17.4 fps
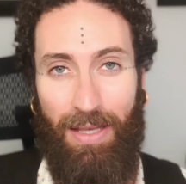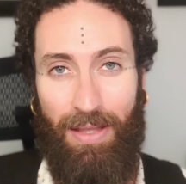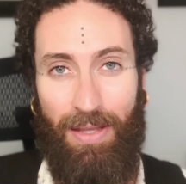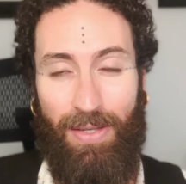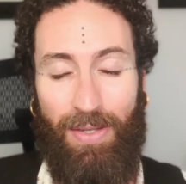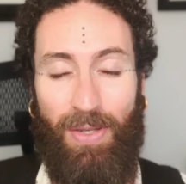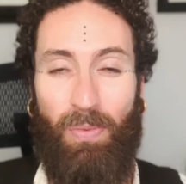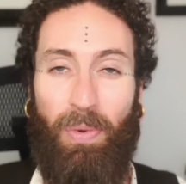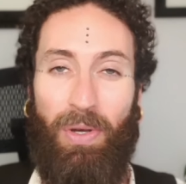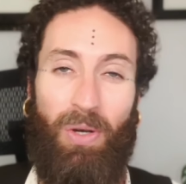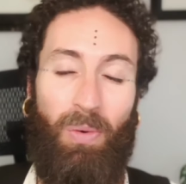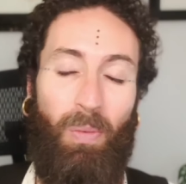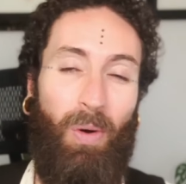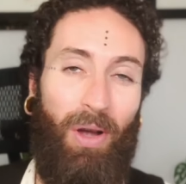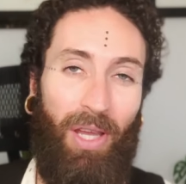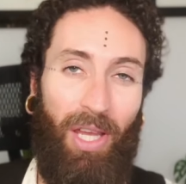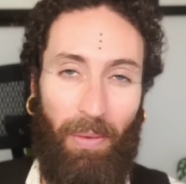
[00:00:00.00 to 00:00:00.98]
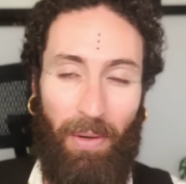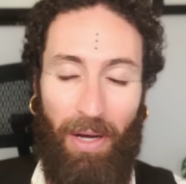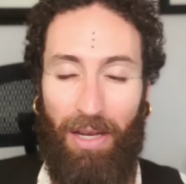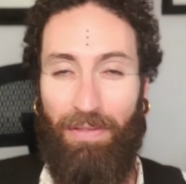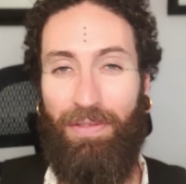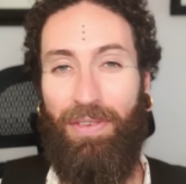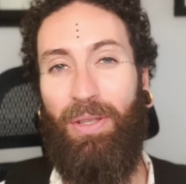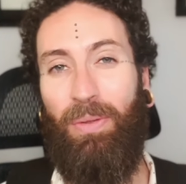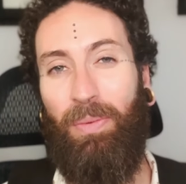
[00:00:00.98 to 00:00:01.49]
This is when you're walking
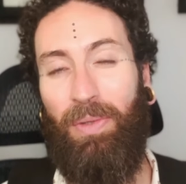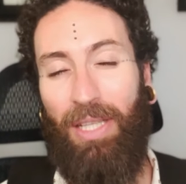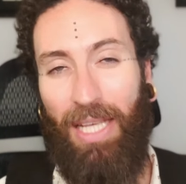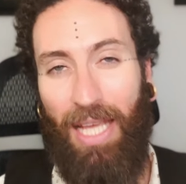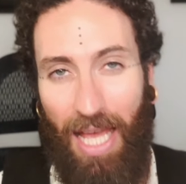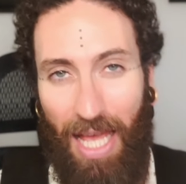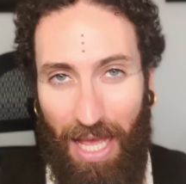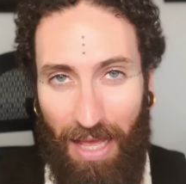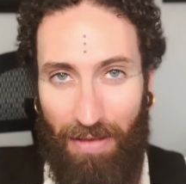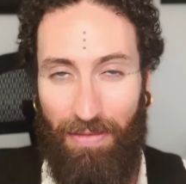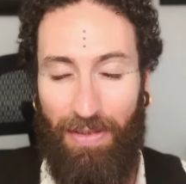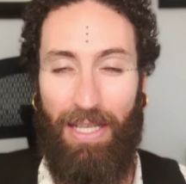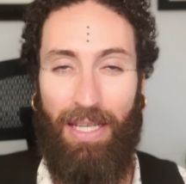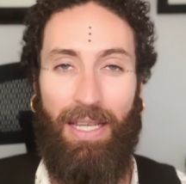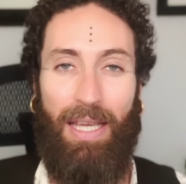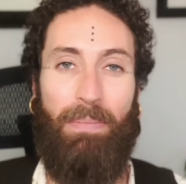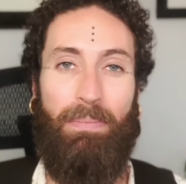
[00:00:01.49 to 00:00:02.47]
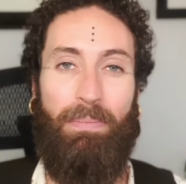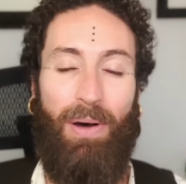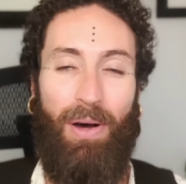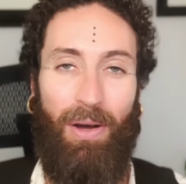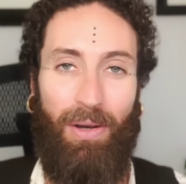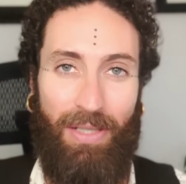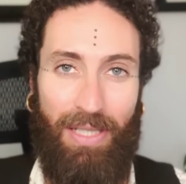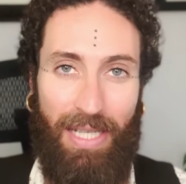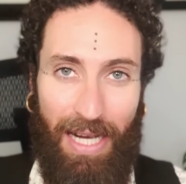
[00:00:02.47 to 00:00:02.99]
around feeling really heavy and
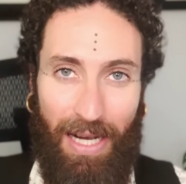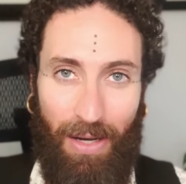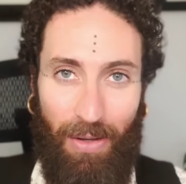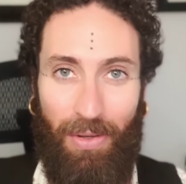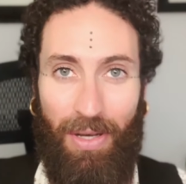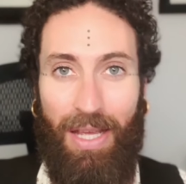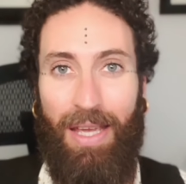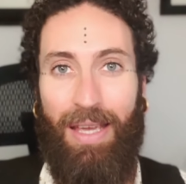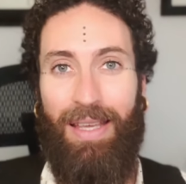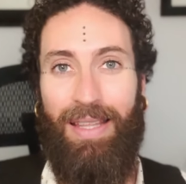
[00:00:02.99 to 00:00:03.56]
bogged down.